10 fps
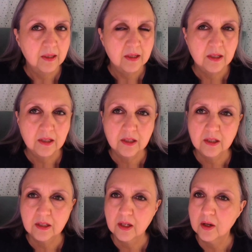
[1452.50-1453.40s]

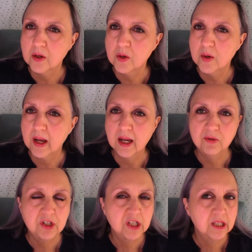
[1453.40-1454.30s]
So I
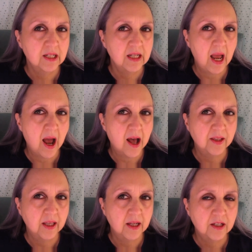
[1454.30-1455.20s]
would just like to
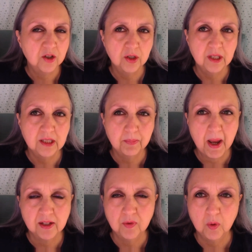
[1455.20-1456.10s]
add that during these
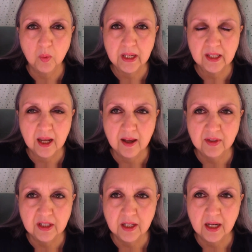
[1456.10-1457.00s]
past 4 weeks I
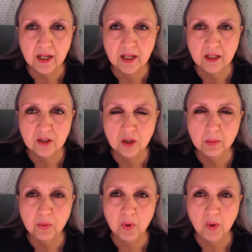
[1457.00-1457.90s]
haven't done any
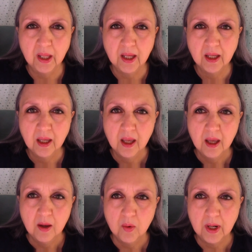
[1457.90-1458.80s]
derma rolling,
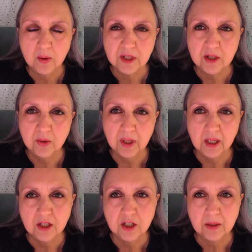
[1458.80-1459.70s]
when I was doing
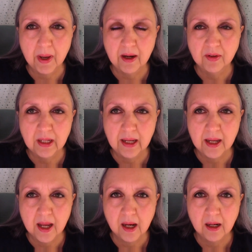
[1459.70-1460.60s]
it just about every
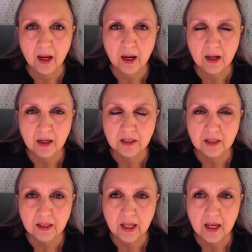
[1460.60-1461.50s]
day, and I
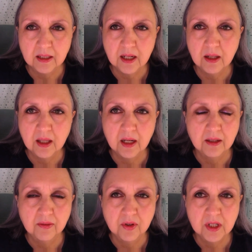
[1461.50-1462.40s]
honestly can't tell any
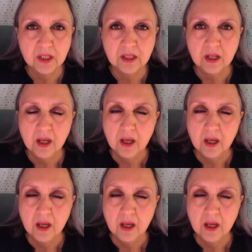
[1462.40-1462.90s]
difference.